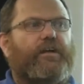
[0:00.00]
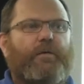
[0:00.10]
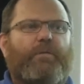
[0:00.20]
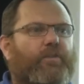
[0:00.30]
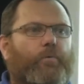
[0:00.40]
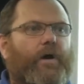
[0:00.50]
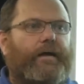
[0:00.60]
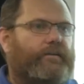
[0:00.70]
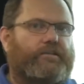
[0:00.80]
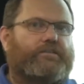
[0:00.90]
By the
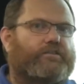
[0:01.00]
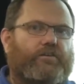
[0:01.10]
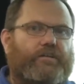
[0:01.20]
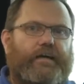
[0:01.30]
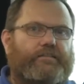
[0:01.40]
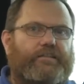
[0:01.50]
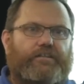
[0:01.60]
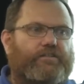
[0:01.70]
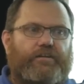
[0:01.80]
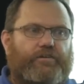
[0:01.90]
way, this is on the
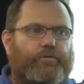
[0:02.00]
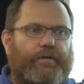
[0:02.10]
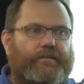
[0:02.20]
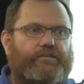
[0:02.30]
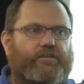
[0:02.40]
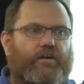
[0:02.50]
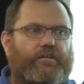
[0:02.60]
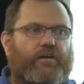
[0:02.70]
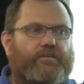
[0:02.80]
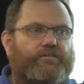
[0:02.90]
RCH Clinical Practice
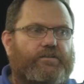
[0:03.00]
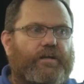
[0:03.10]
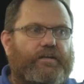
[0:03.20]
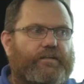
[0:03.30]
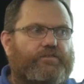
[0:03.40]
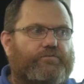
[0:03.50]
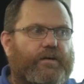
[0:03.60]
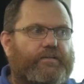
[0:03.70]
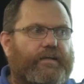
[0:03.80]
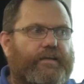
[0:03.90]
Guideline. You don't need to write
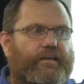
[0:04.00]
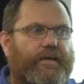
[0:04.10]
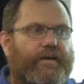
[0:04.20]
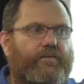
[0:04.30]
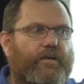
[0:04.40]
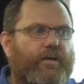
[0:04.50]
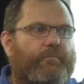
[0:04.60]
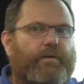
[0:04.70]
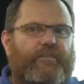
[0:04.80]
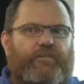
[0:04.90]
it down now,
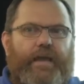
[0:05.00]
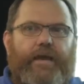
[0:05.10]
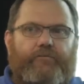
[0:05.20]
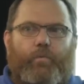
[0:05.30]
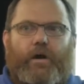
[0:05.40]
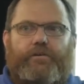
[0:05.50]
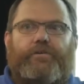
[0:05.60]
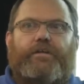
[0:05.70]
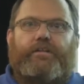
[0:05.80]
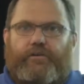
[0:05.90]
but if you're ever
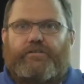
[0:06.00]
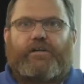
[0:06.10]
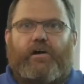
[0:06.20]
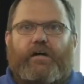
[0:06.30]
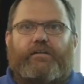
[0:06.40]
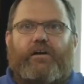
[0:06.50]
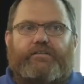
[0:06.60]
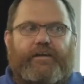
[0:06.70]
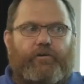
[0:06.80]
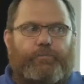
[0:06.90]
wondering, there is a guideline
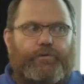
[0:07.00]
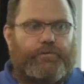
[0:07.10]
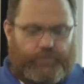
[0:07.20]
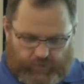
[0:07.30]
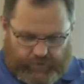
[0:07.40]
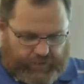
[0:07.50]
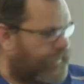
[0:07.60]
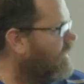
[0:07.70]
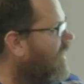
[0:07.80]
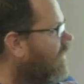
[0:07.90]
to help you,
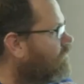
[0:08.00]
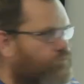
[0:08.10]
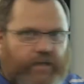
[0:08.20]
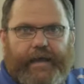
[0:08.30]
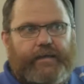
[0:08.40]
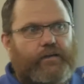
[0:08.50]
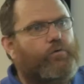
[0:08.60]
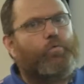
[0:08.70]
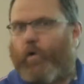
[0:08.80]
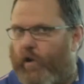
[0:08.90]
okay? Take
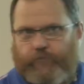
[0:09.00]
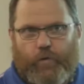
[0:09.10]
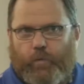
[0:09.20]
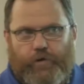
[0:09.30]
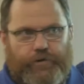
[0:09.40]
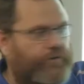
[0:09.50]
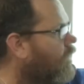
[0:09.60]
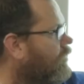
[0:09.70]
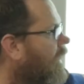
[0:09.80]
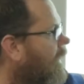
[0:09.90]
them word for word
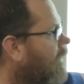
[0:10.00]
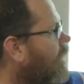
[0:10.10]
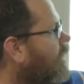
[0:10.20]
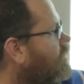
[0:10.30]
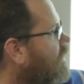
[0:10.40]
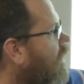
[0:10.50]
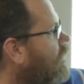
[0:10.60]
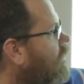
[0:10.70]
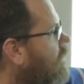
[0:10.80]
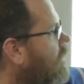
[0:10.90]
off that.
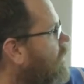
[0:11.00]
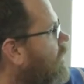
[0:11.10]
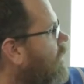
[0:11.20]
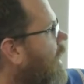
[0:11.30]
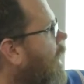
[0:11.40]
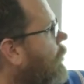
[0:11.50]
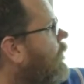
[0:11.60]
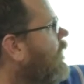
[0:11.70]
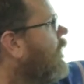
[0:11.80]
So, the